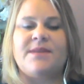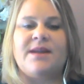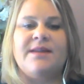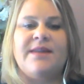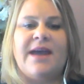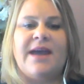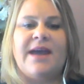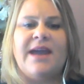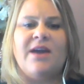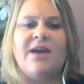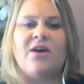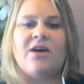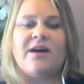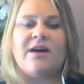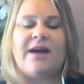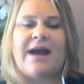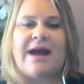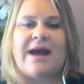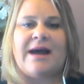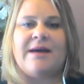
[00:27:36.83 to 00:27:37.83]
the
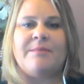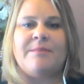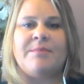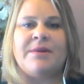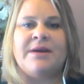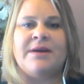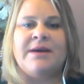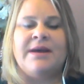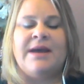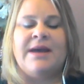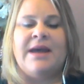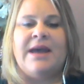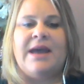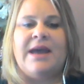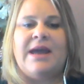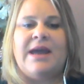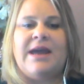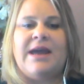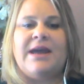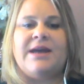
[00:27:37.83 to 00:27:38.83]
AR app,
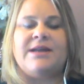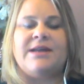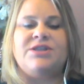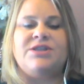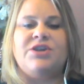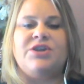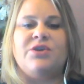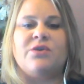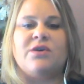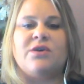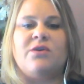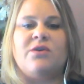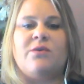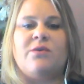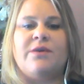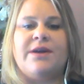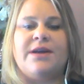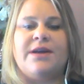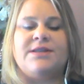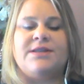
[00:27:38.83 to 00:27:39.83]
and you're
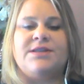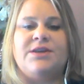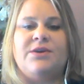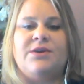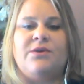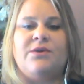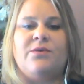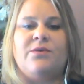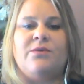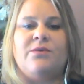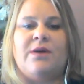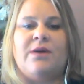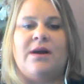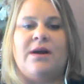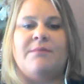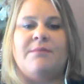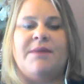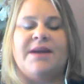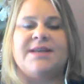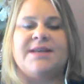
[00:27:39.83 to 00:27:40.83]
going to
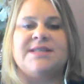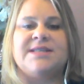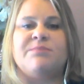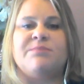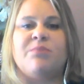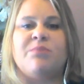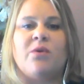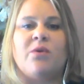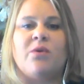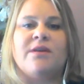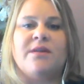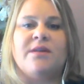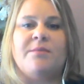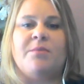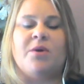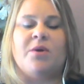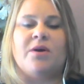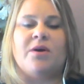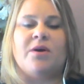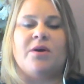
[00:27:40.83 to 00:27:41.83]
explore the
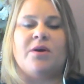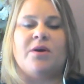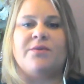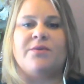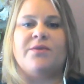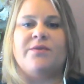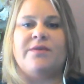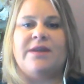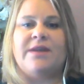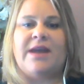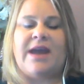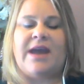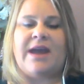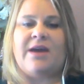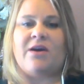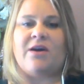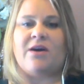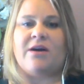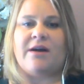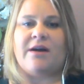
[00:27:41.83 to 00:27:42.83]
book through
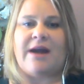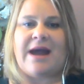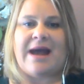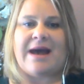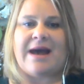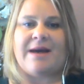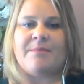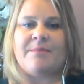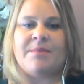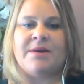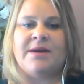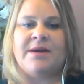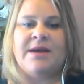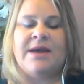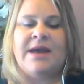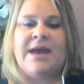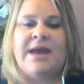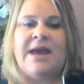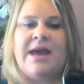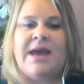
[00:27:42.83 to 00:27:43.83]
the AR app.
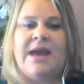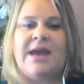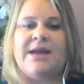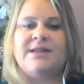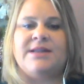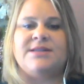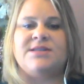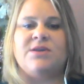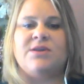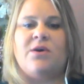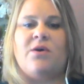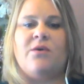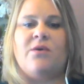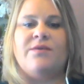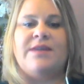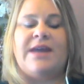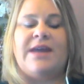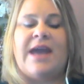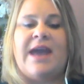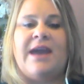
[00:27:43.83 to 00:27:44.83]
And
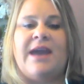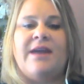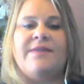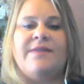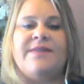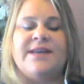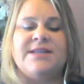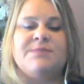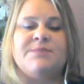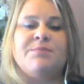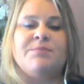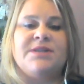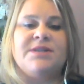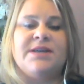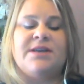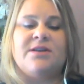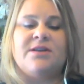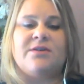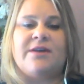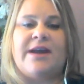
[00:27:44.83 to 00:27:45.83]
so this
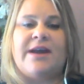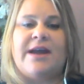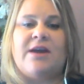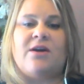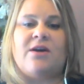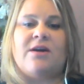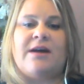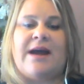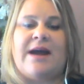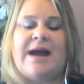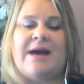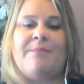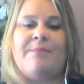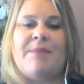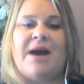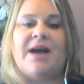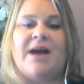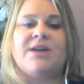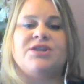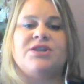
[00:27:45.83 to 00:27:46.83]
particular AR app
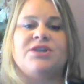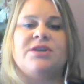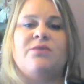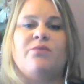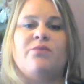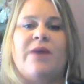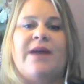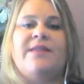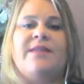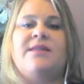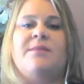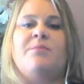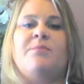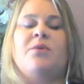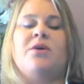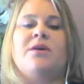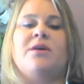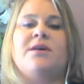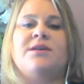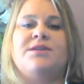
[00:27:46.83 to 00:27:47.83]
actually read the
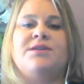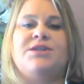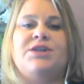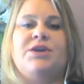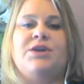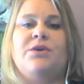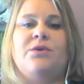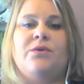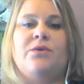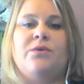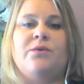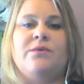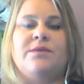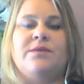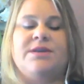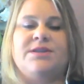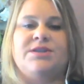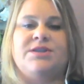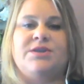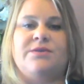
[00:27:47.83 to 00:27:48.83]
book to
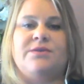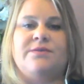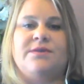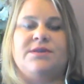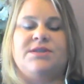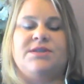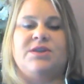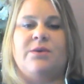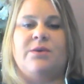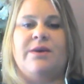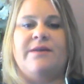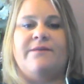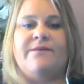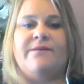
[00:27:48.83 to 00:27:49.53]
the student. So